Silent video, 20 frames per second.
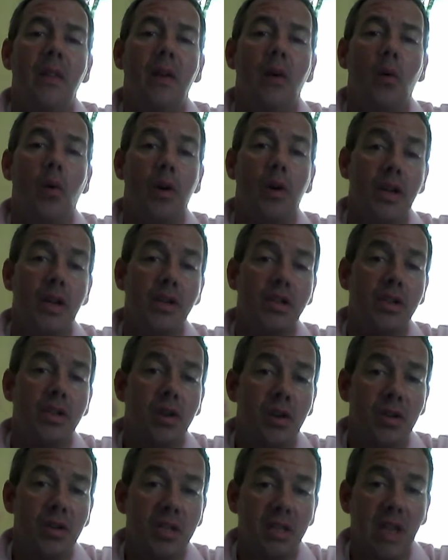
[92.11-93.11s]
or
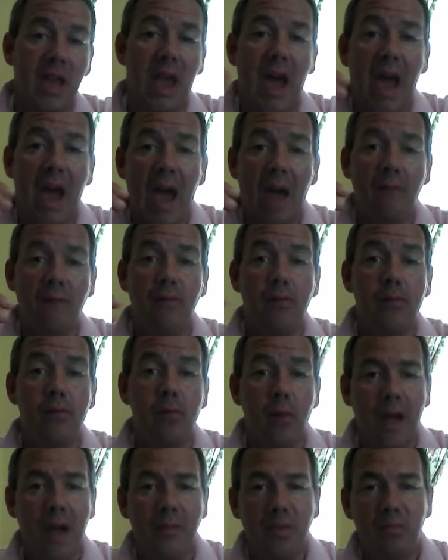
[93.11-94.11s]
concerns that they have
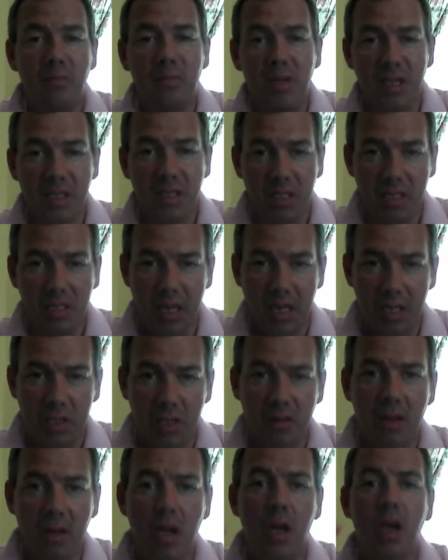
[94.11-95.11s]
throughout the
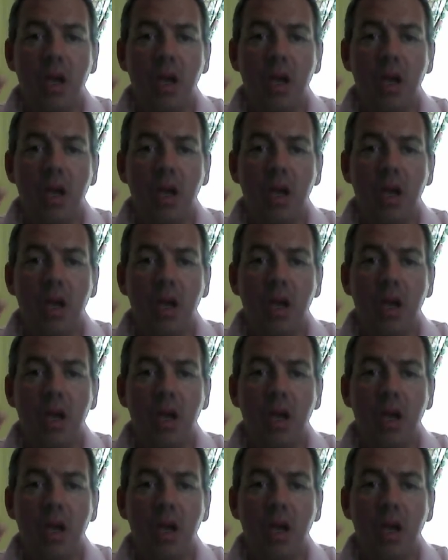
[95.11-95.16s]
presentation